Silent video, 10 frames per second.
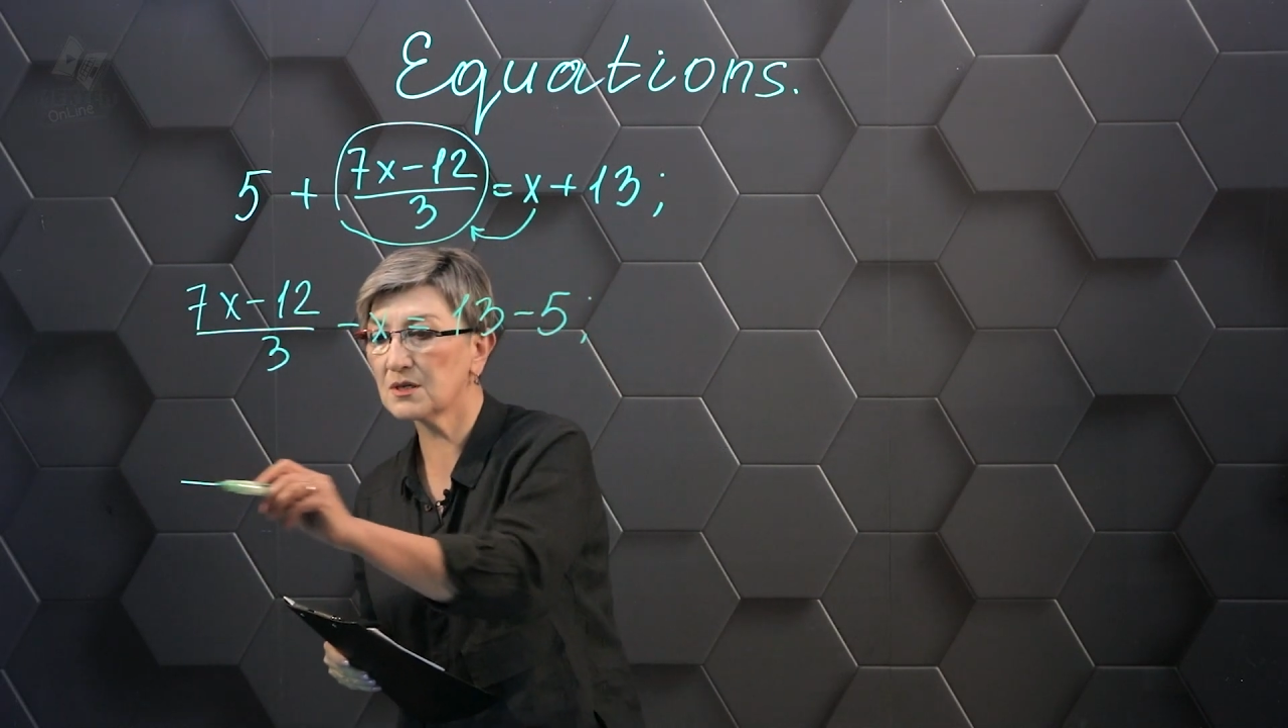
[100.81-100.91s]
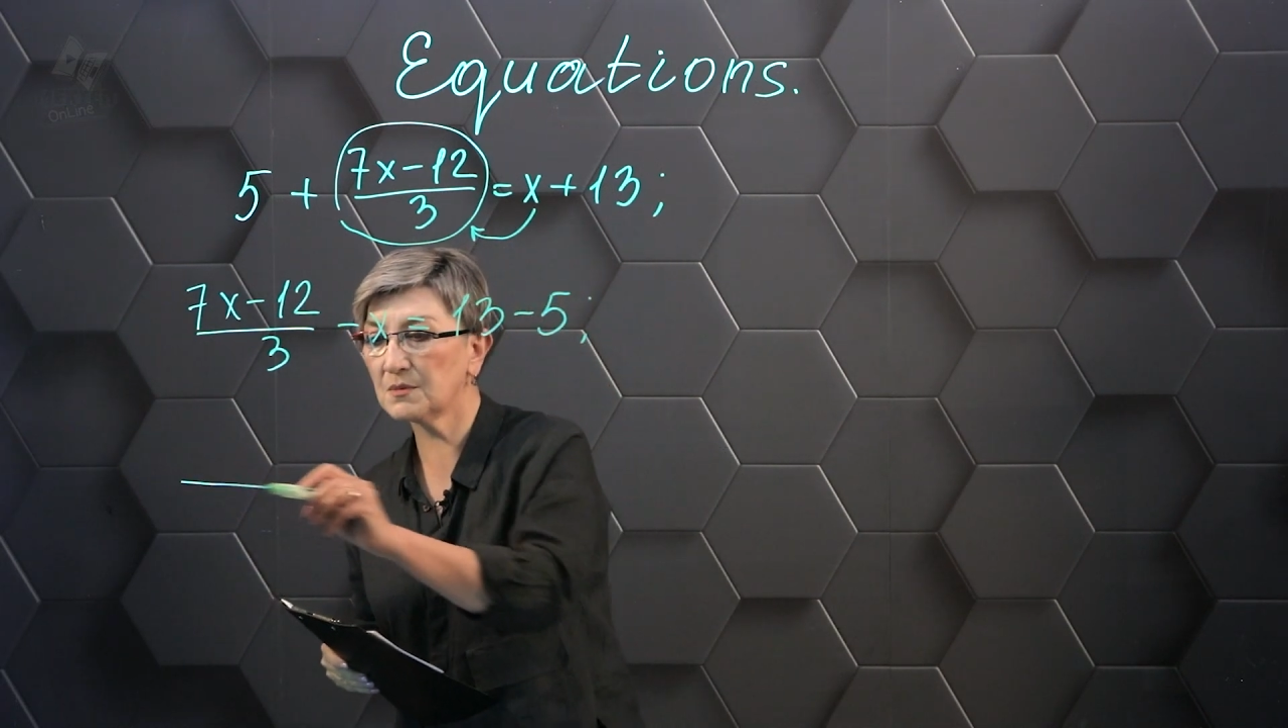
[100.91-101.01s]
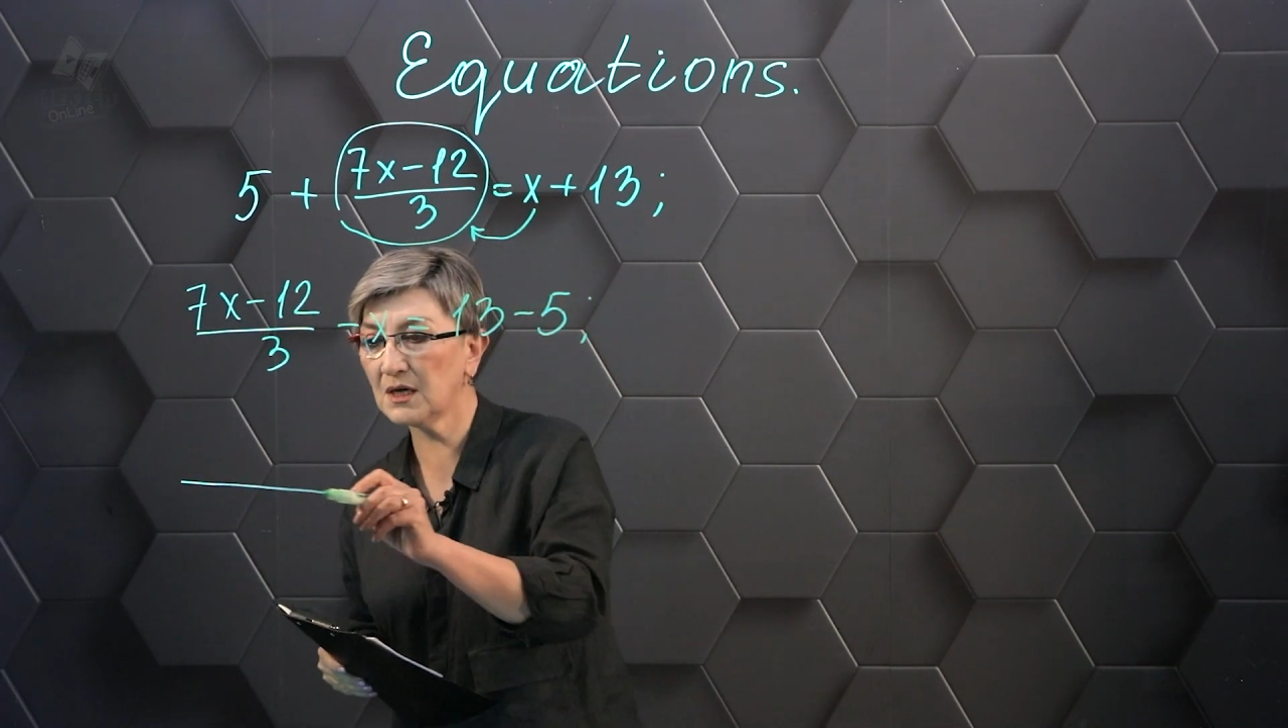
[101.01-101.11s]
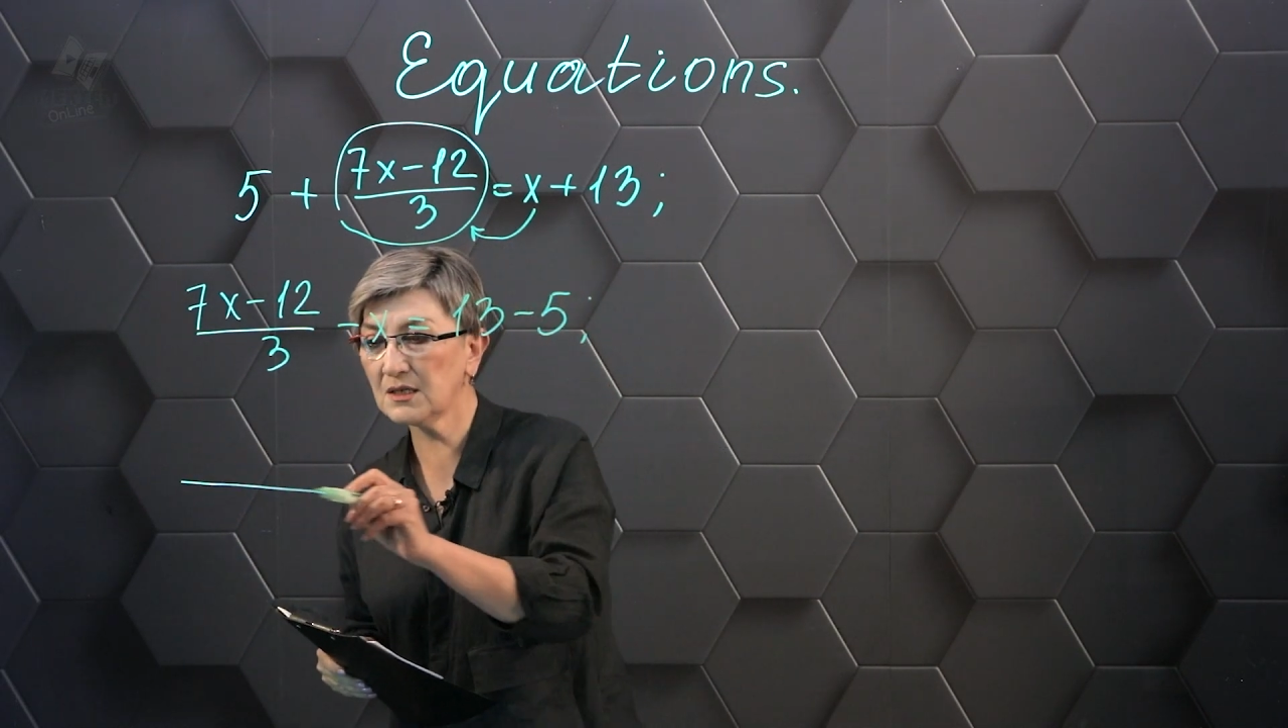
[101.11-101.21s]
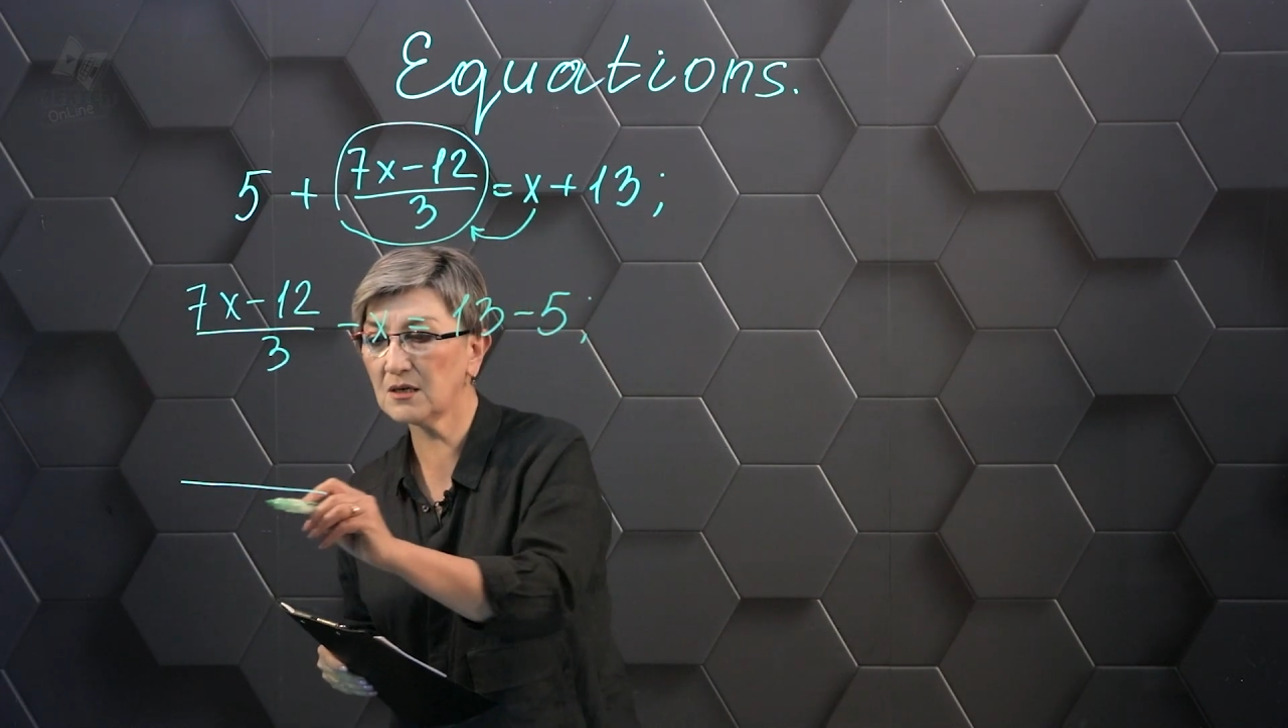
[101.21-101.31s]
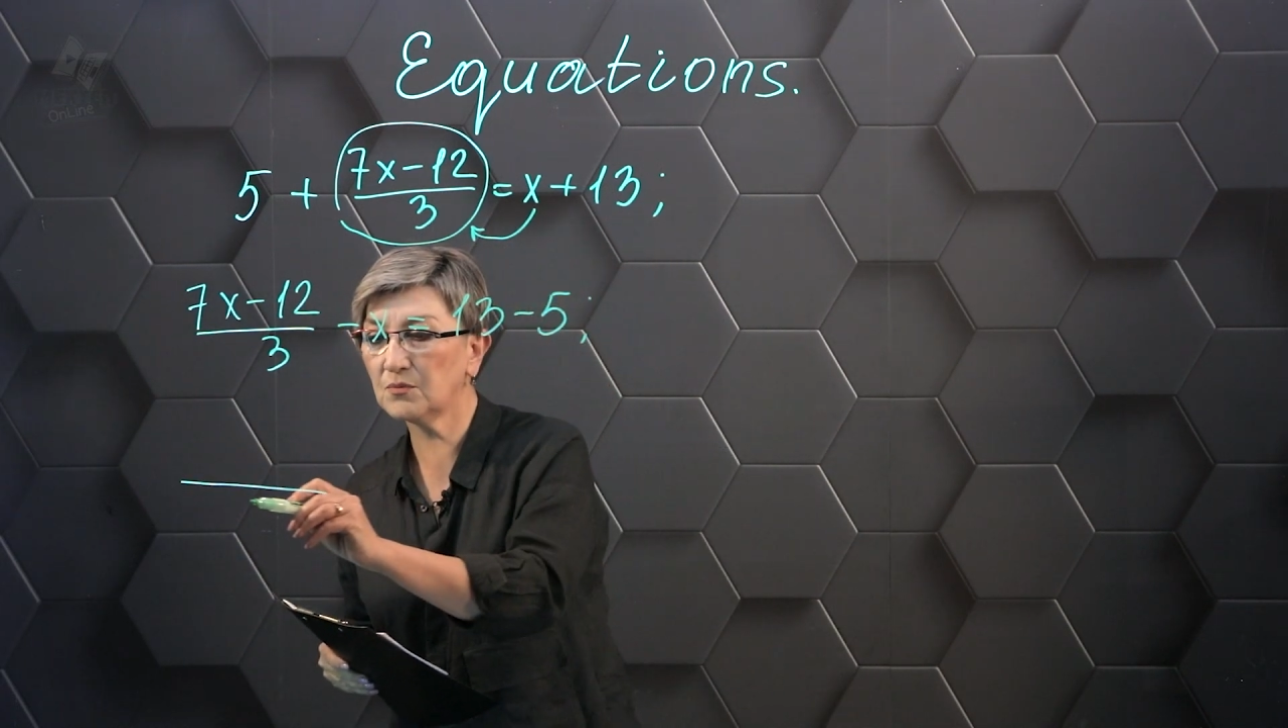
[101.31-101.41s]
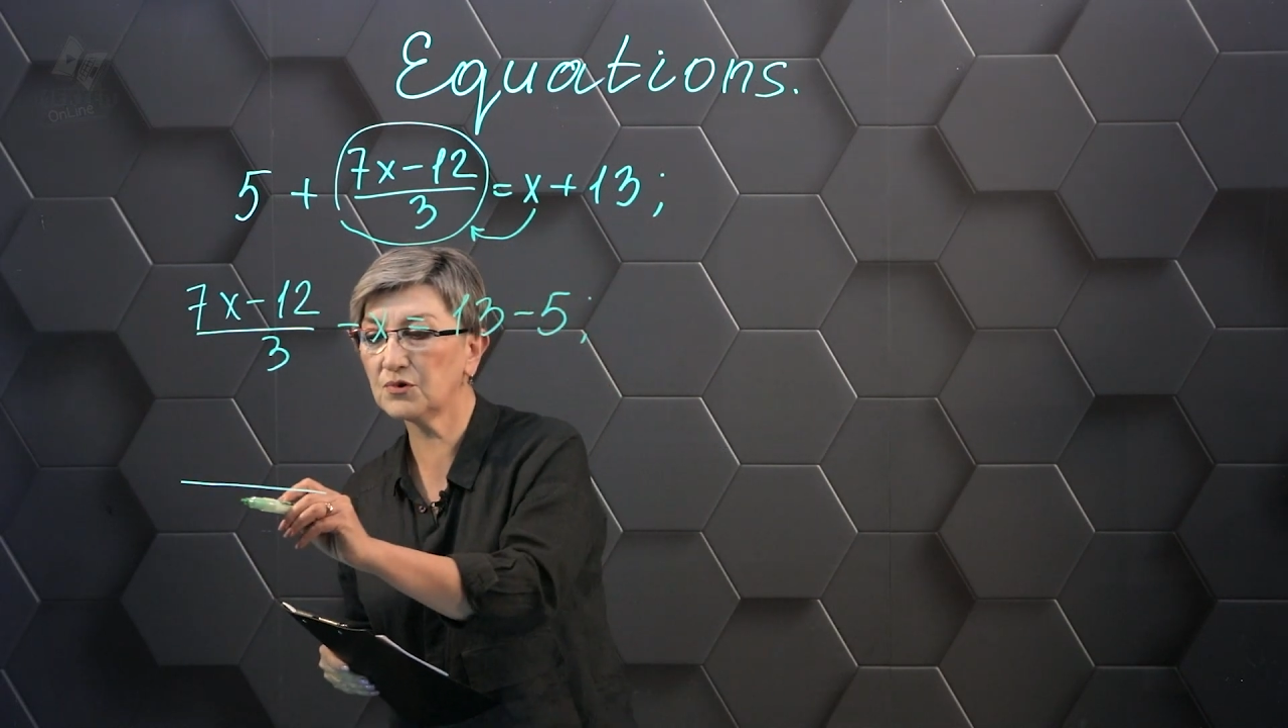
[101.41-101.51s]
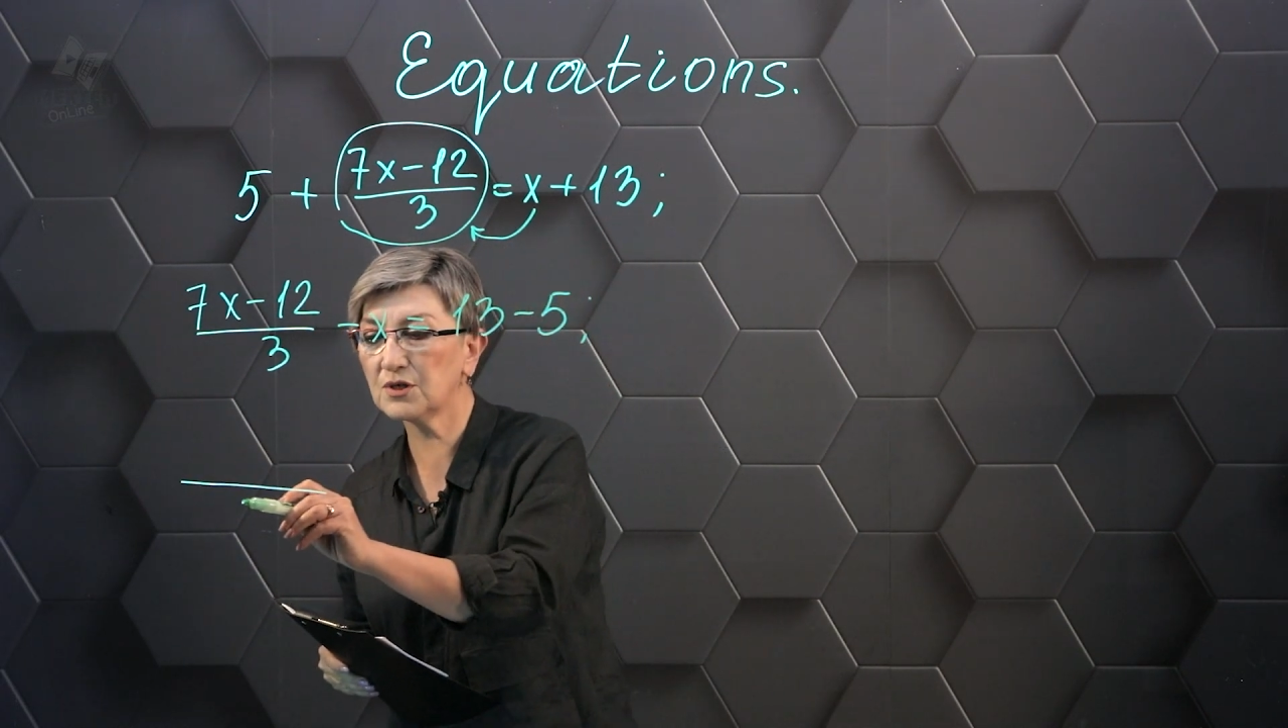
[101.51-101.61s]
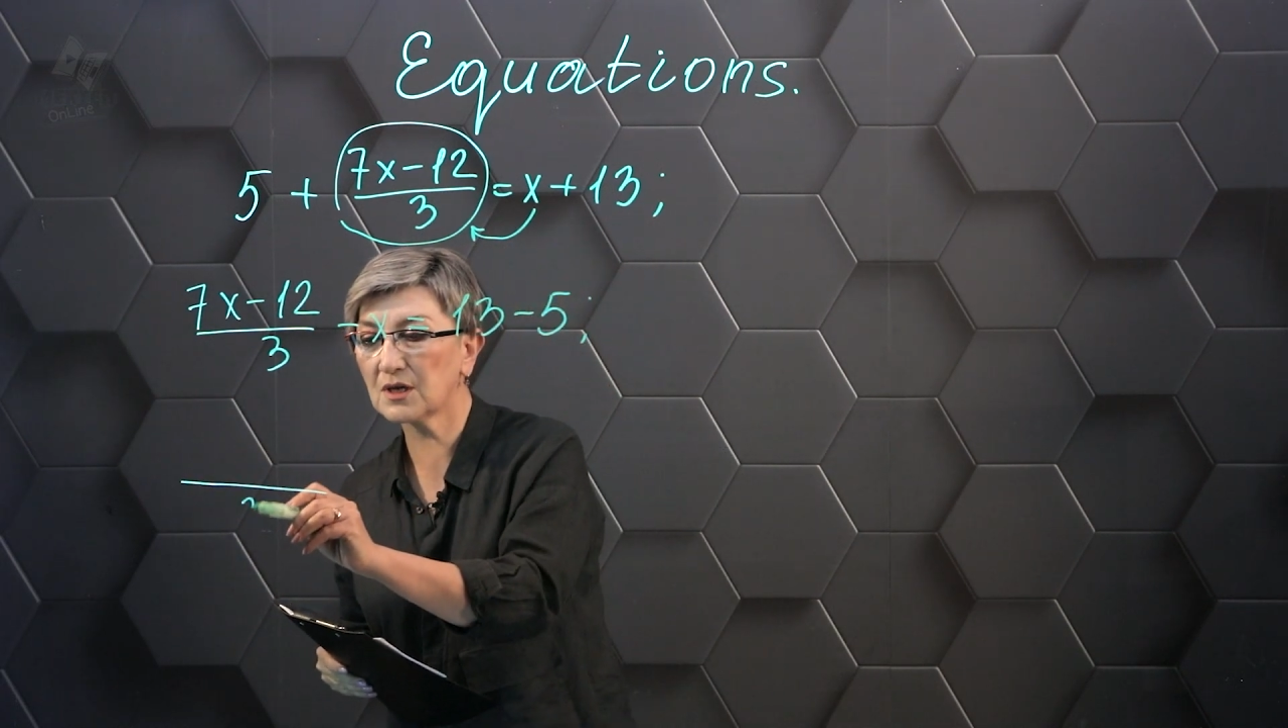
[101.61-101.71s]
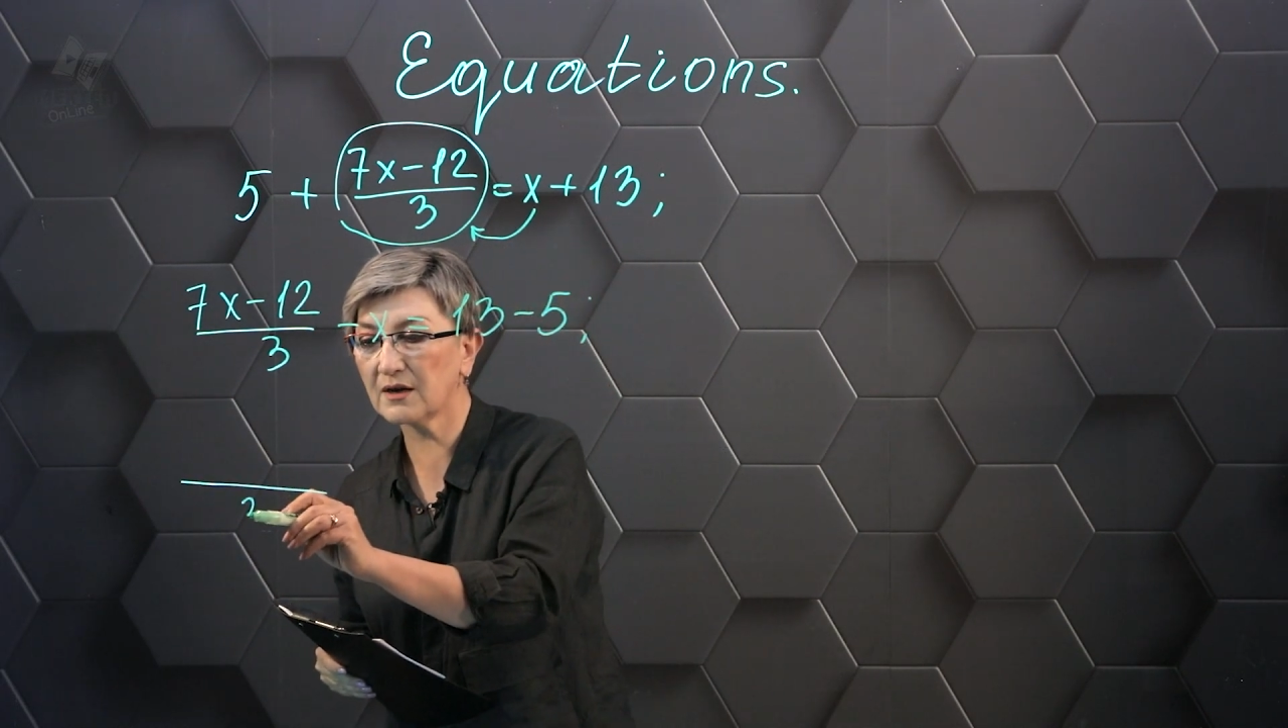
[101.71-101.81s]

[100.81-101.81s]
denominator